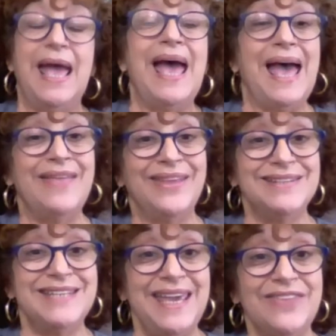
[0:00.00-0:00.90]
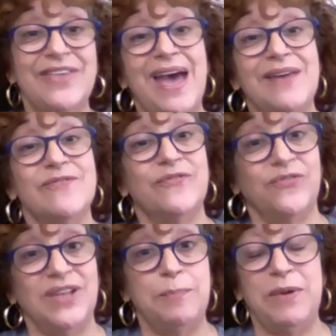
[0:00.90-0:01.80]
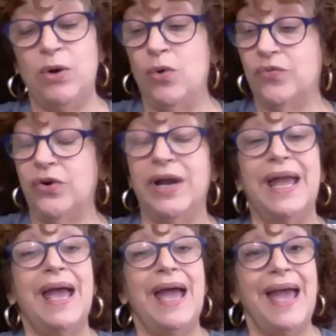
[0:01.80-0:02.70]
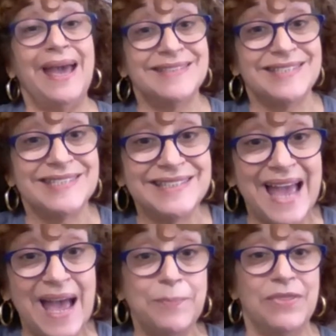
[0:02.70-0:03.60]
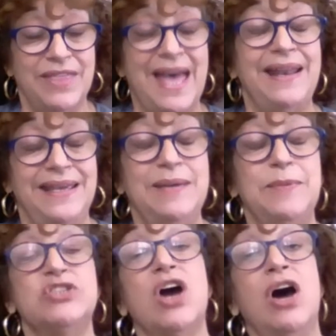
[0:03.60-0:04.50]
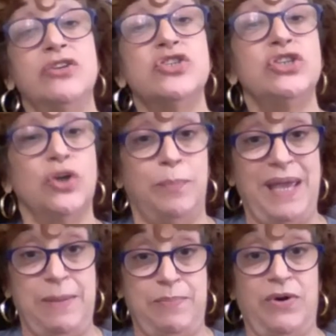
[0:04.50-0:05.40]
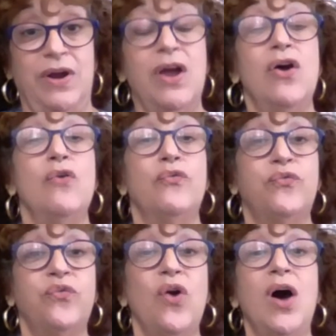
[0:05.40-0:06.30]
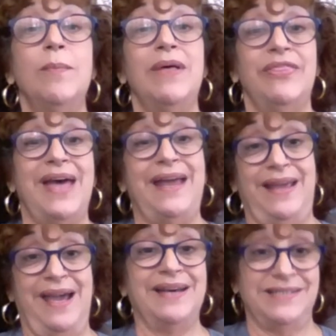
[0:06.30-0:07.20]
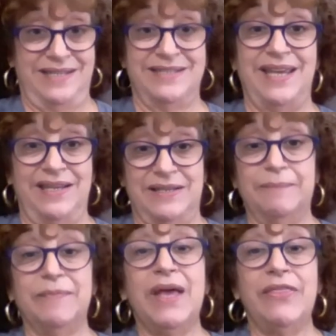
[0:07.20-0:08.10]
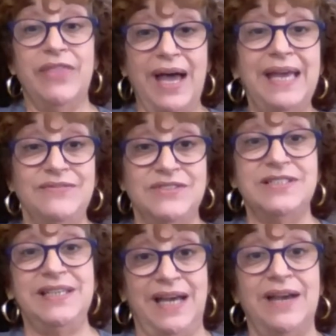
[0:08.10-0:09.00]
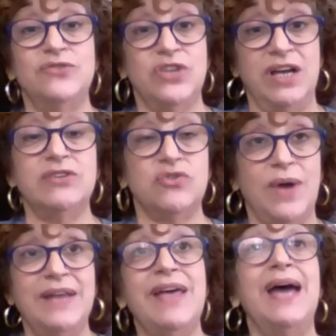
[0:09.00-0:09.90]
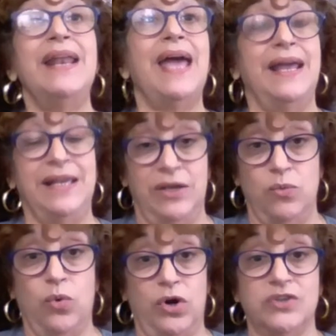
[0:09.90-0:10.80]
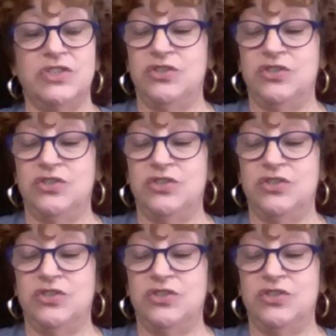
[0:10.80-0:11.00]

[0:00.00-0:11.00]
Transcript: And then take that, flip it over, and stamp that image onto your paper from that acetate. I have tried that, and it works.